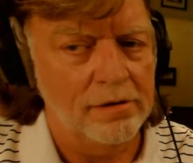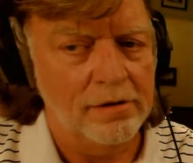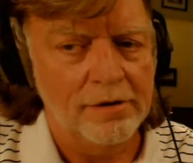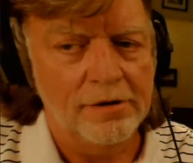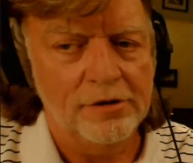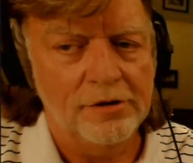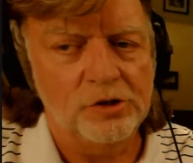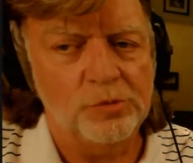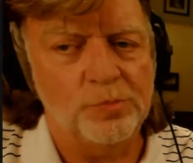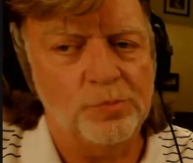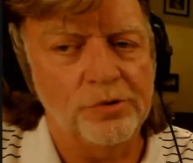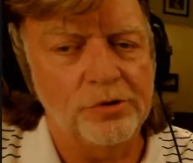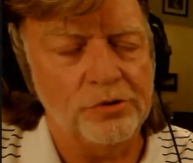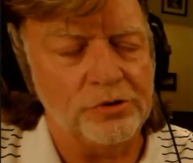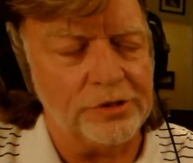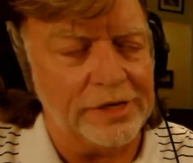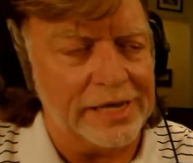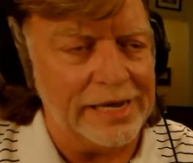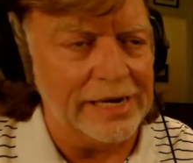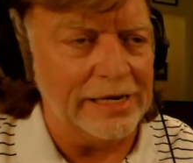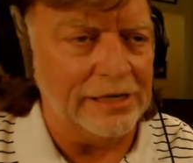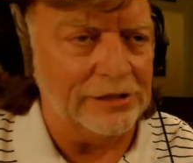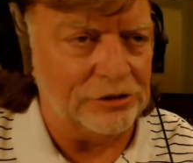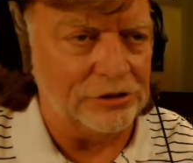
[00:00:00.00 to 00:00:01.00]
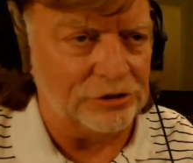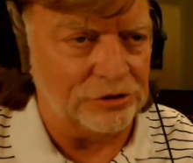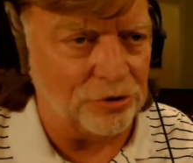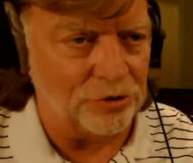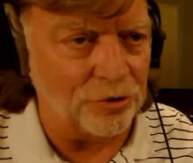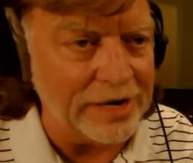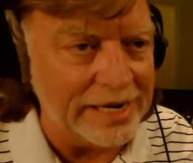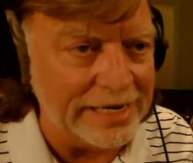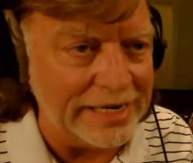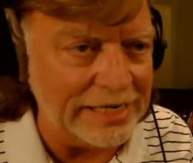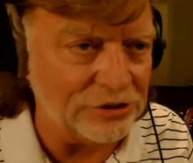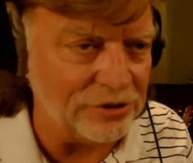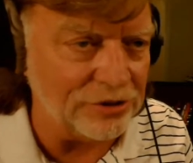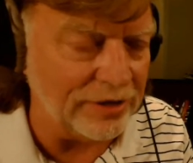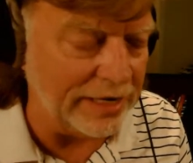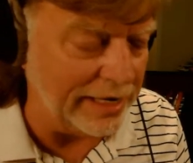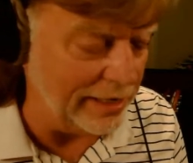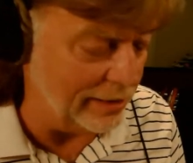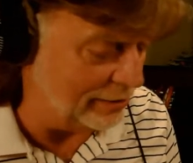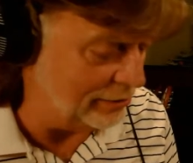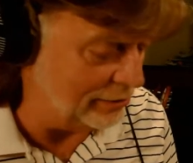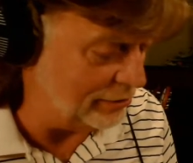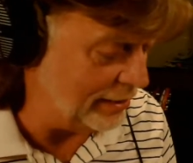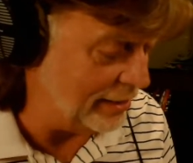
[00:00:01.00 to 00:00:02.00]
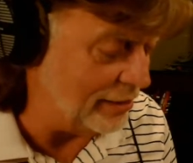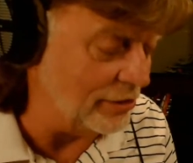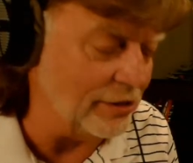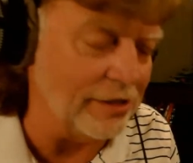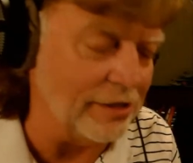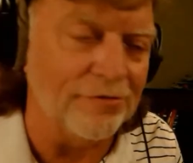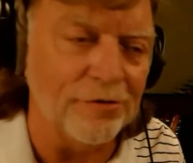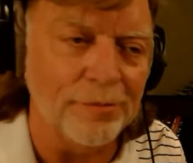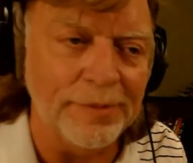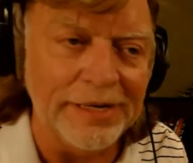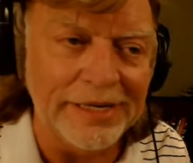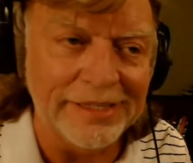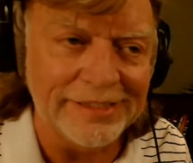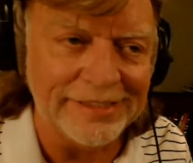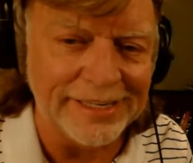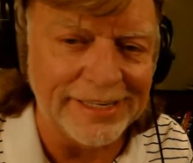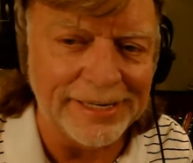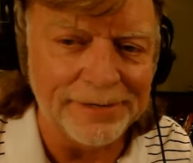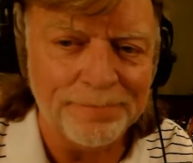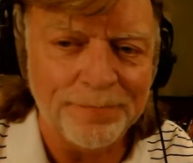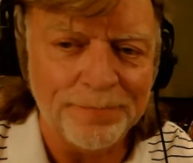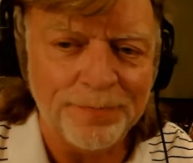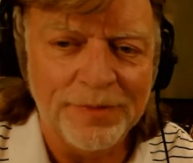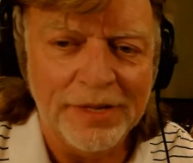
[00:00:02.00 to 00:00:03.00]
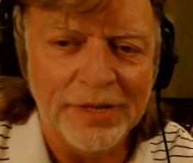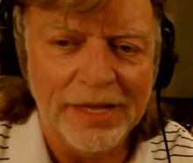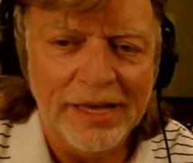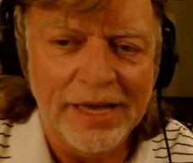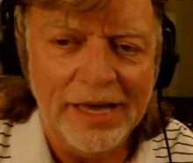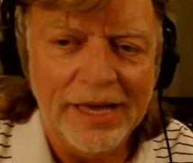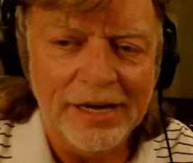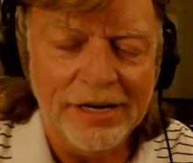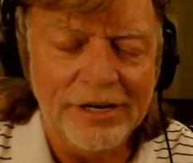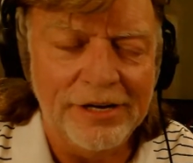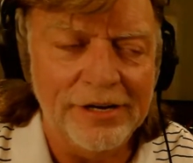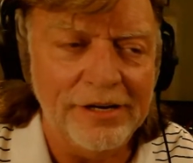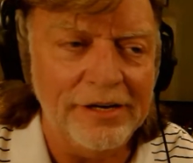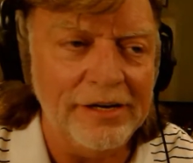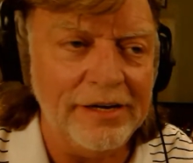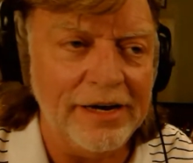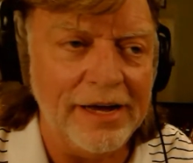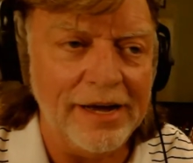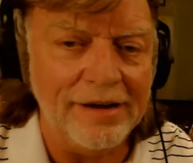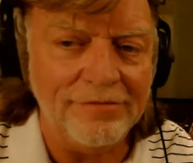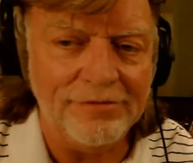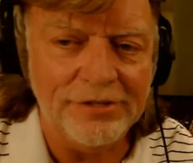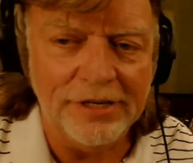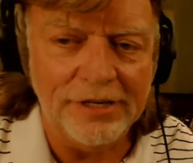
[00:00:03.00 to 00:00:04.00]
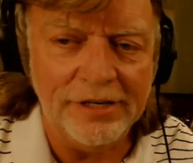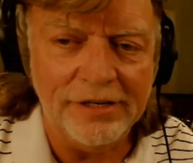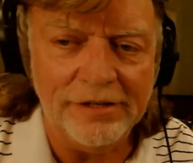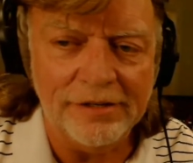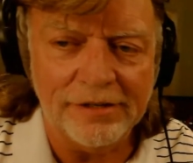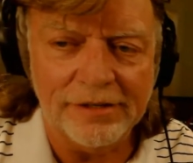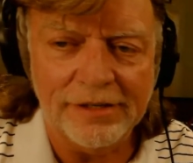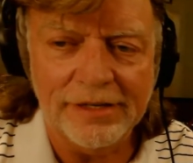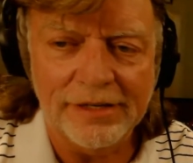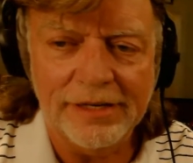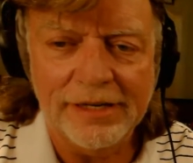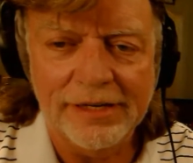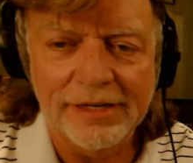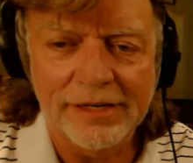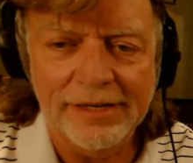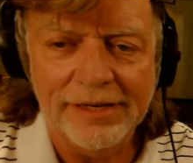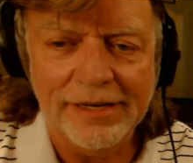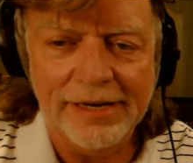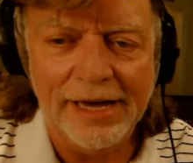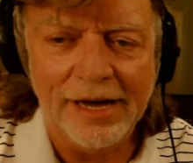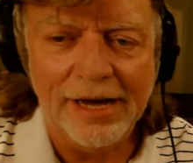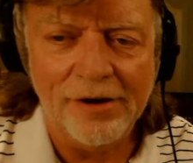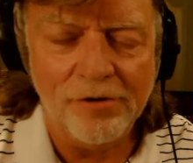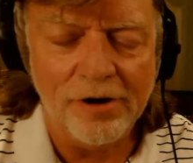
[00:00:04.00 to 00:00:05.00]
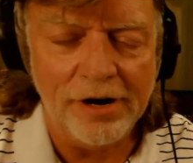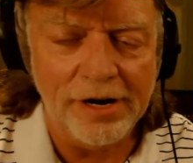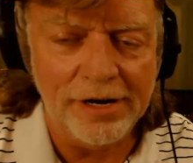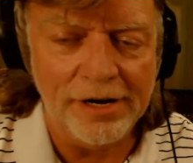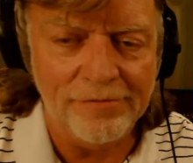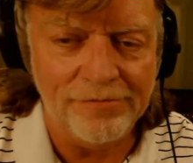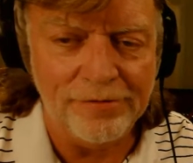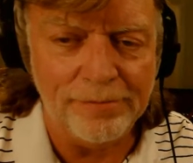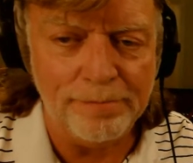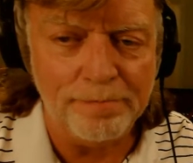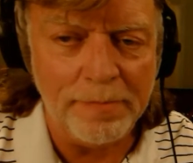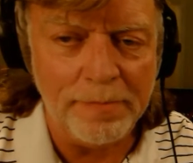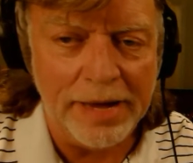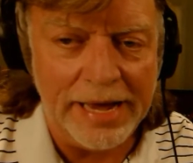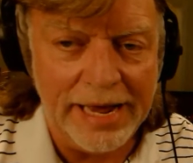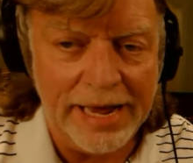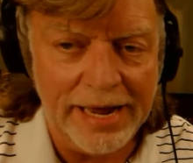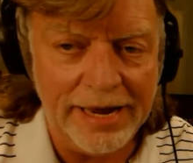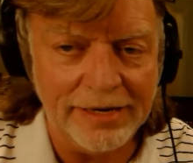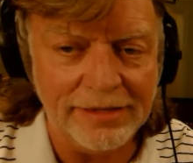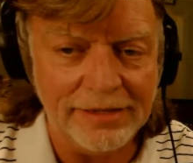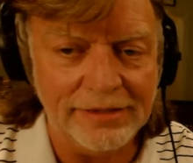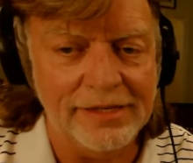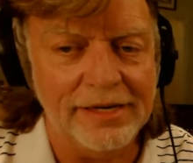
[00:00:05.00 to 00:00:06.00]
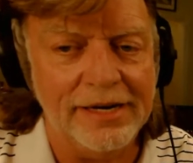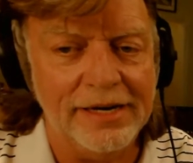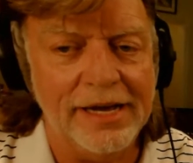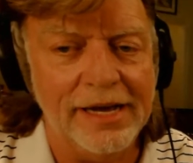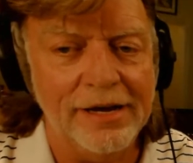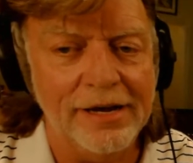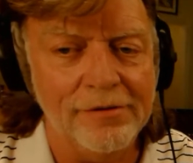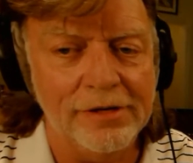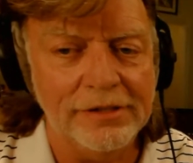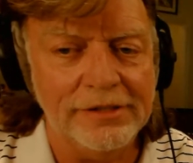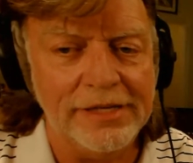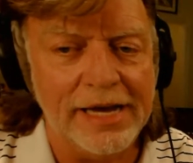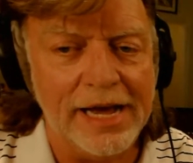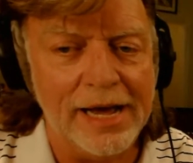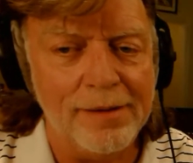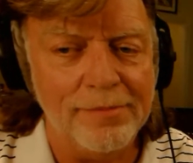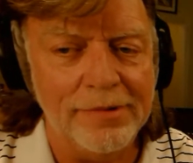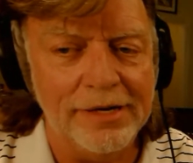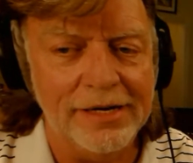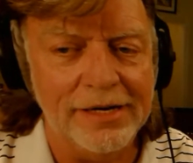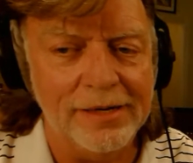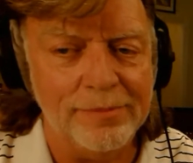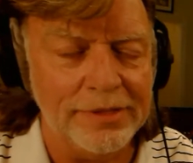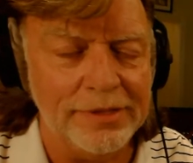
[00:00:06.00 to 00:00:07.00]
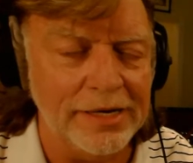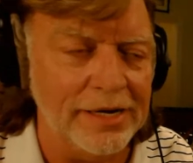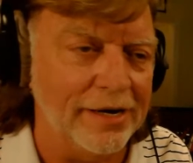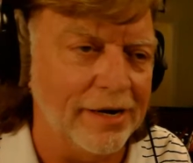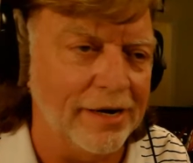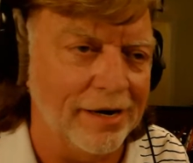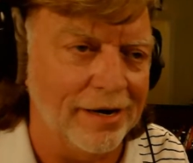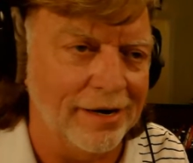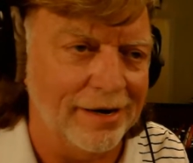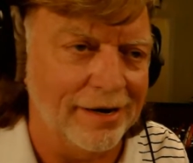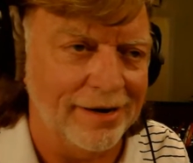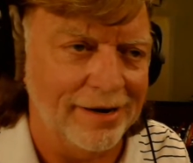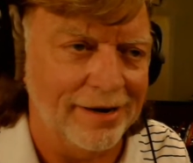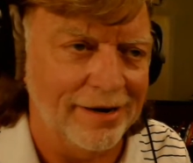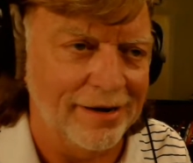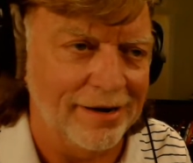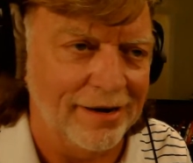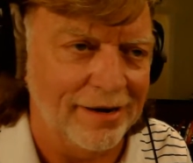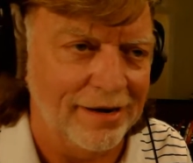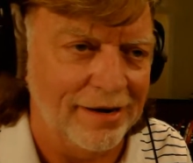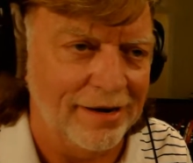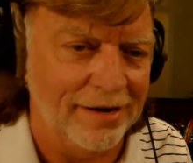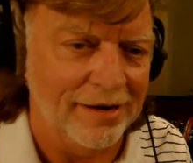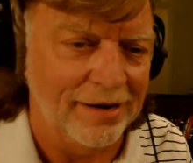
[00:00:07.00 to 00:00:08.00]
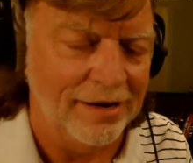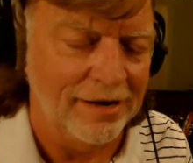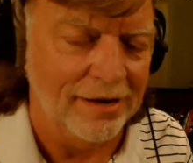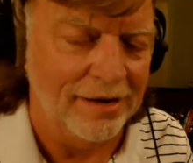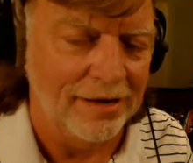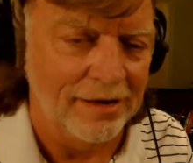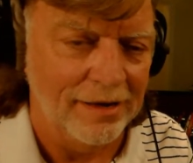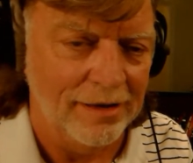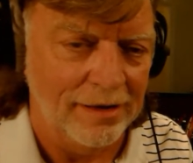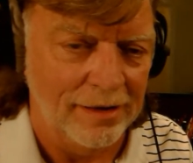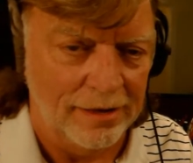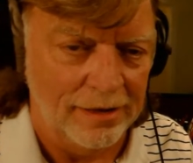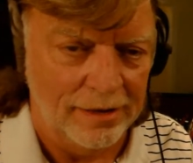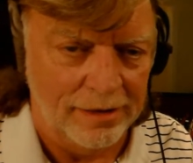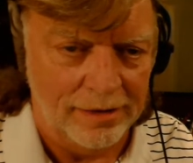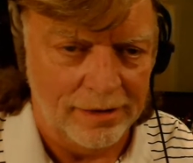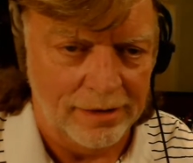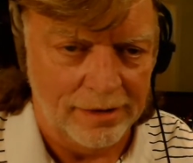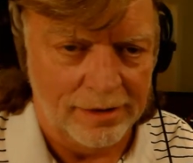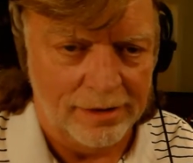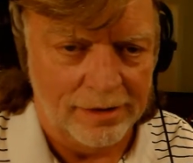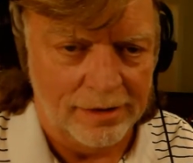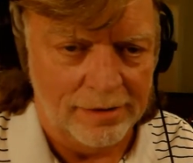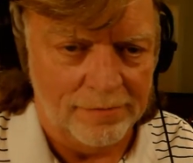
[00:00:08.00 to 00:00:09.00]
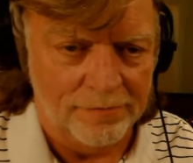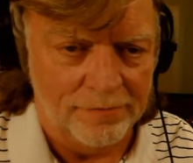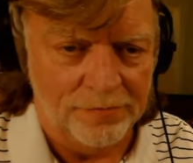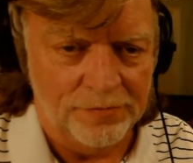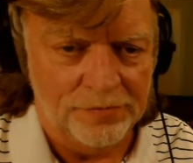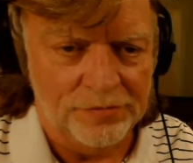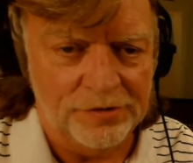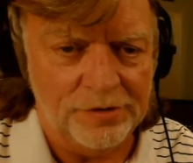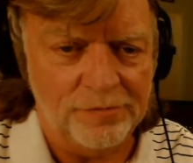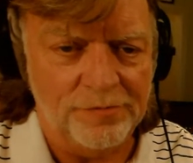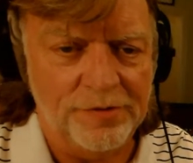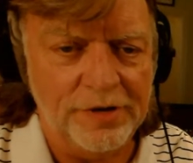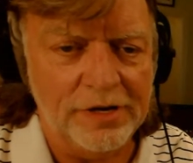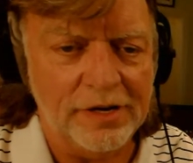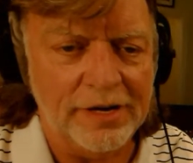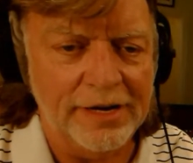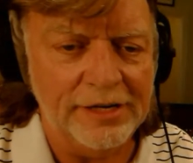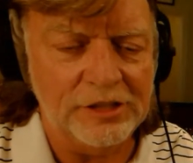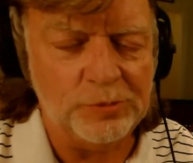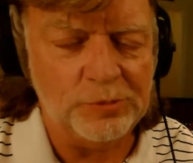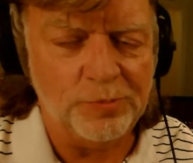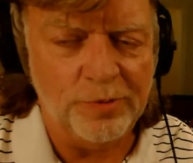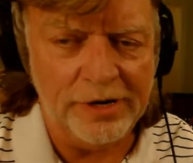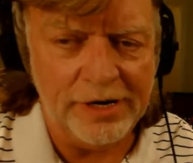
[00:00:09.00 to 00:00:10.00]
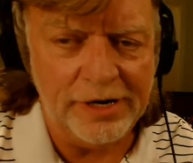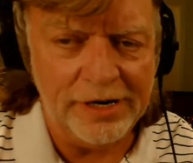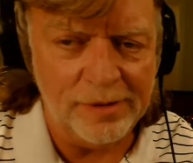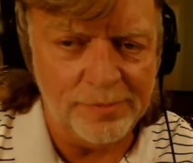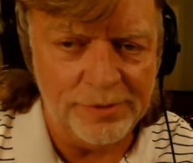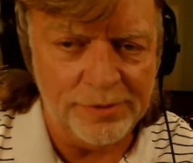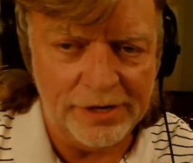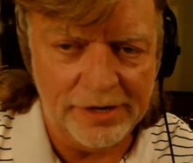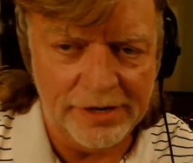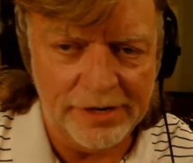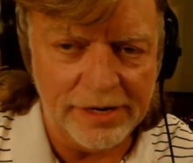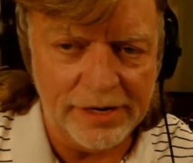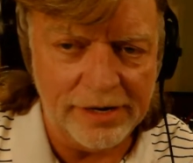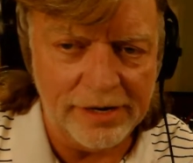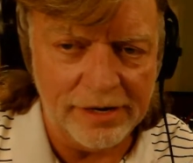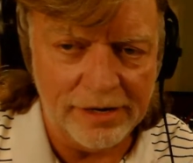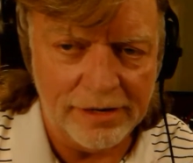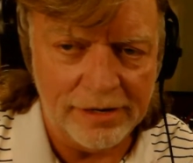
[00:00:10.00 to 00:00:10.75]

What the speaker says: Spruce Creek Traders, easy for me to say. Good afternoon. How are you from Maine today? What's happening up there? Does it feel like spring up there yet?